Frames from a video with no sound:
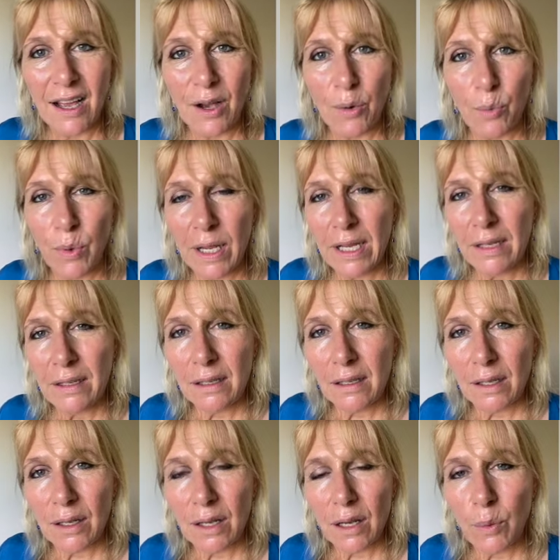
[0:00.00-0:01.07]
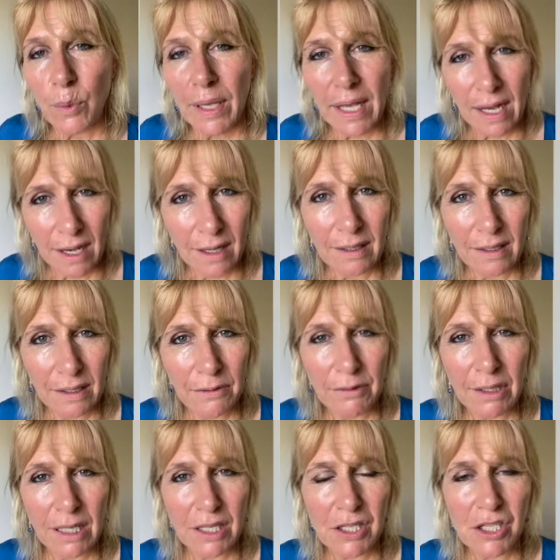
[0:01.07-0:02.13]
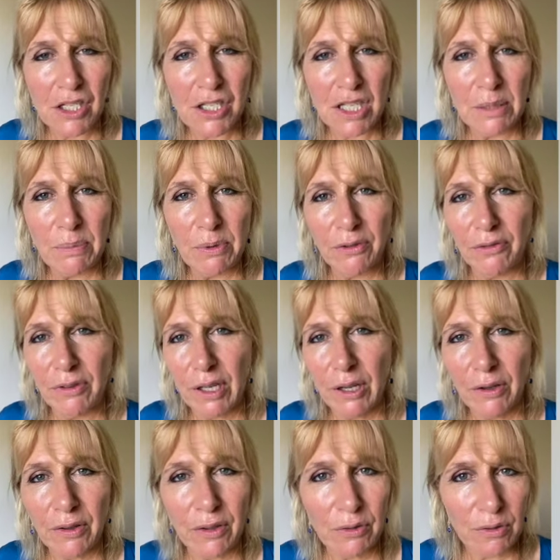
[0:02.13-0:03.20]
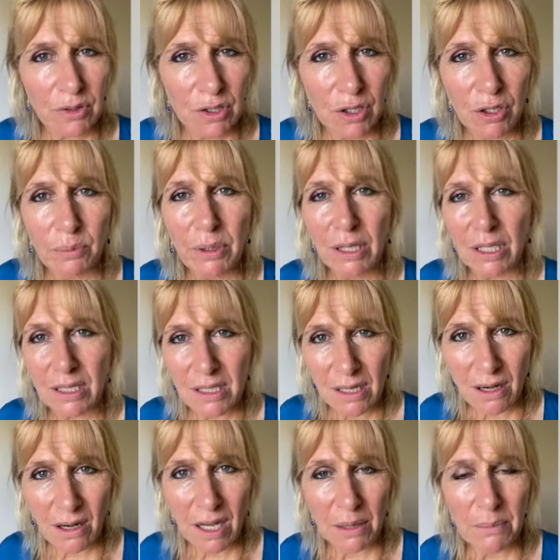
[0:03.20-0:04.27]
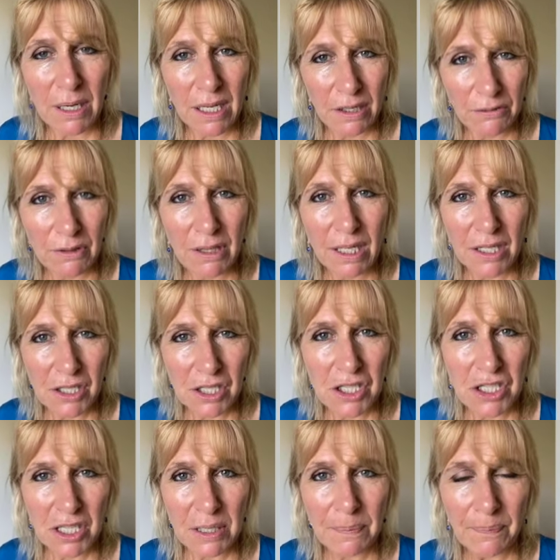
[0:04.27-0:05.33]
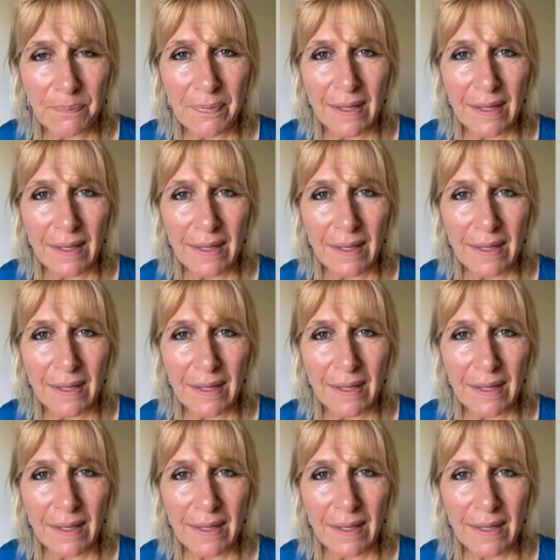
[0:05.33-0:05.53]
When we aren't in a relationship or if we're going through a turbulent time in a relationship,